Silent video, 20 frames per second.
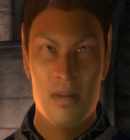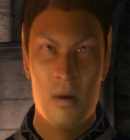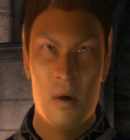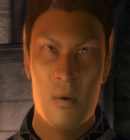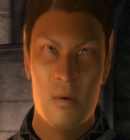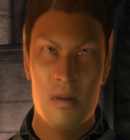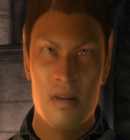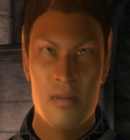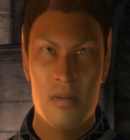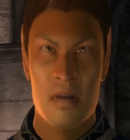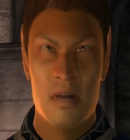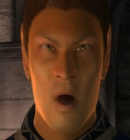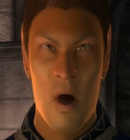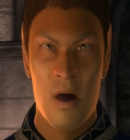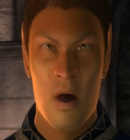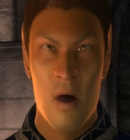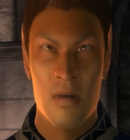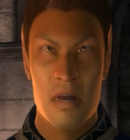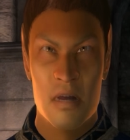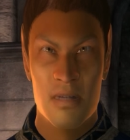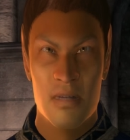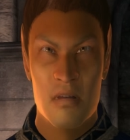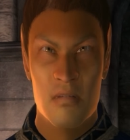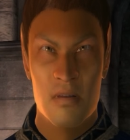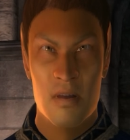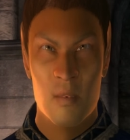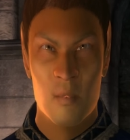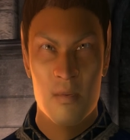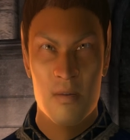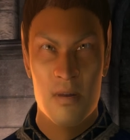Feeding on the innocent as
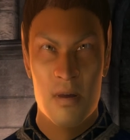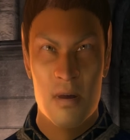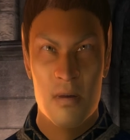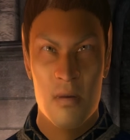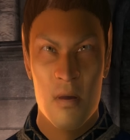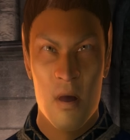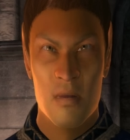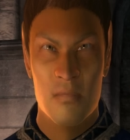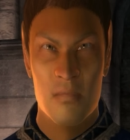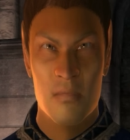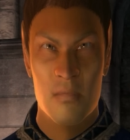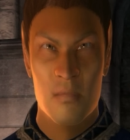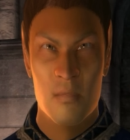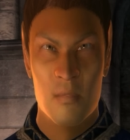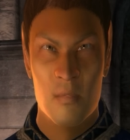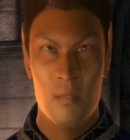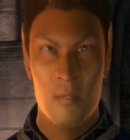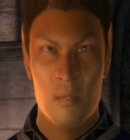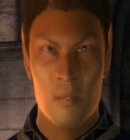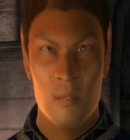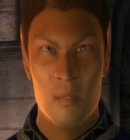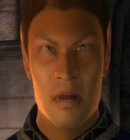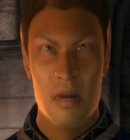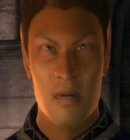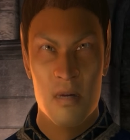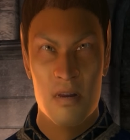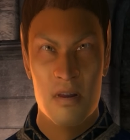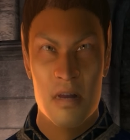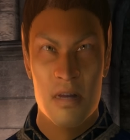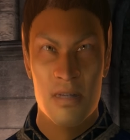if they were cattle.
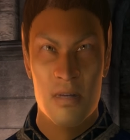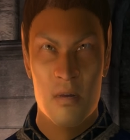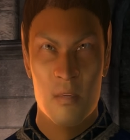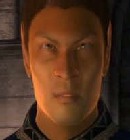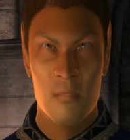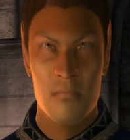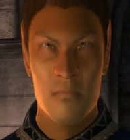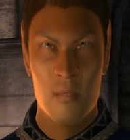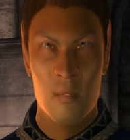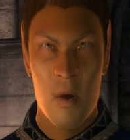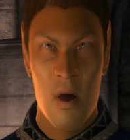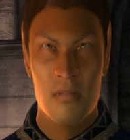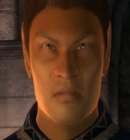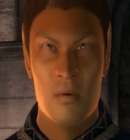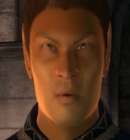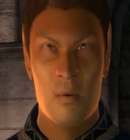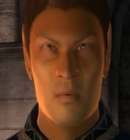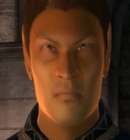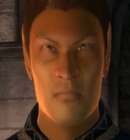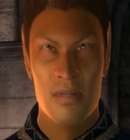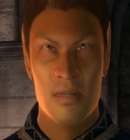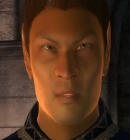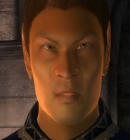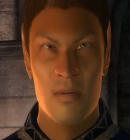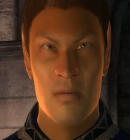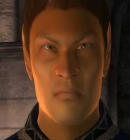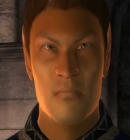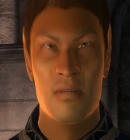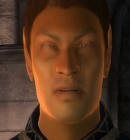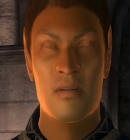Well, this group was formed to
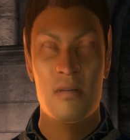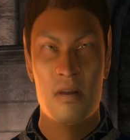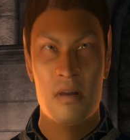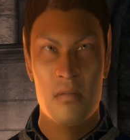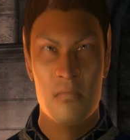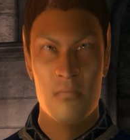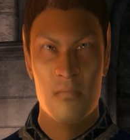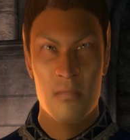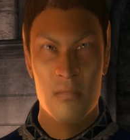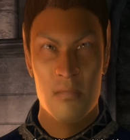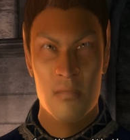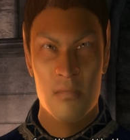combat them.